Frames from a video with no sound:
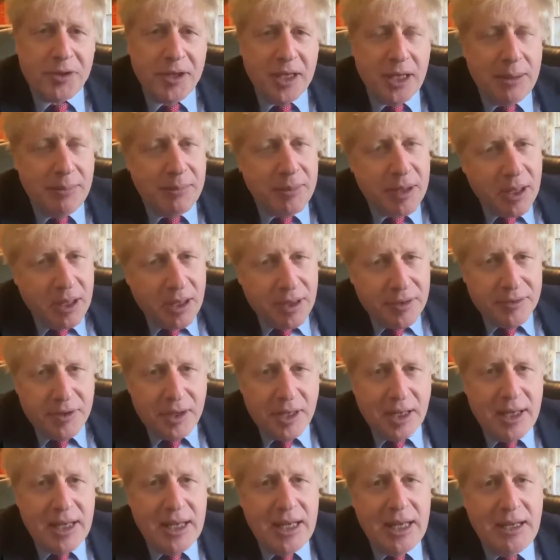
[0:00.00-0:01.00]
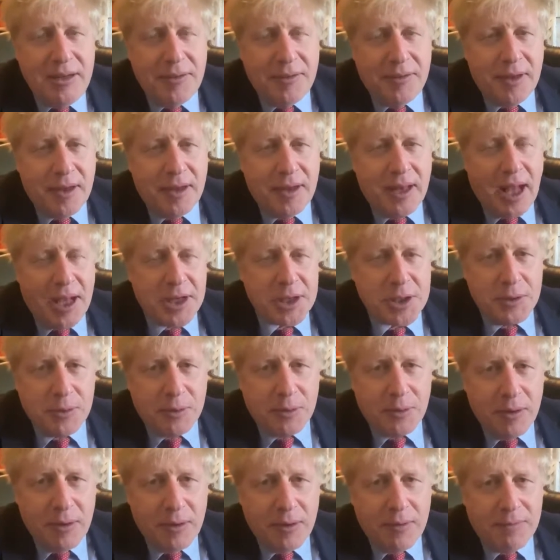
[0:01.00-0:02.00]
team to lead the
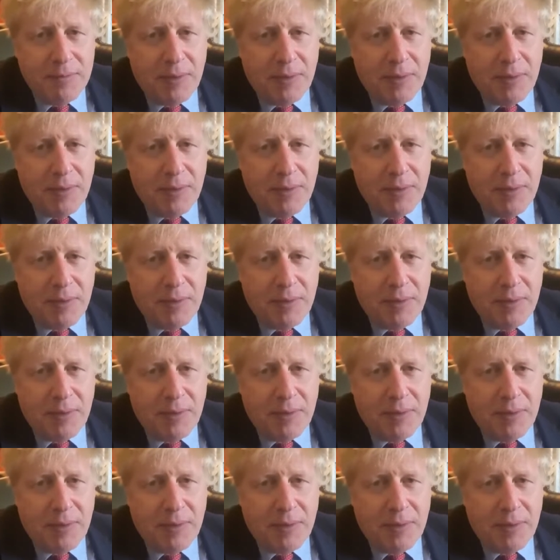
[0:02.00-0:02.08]
national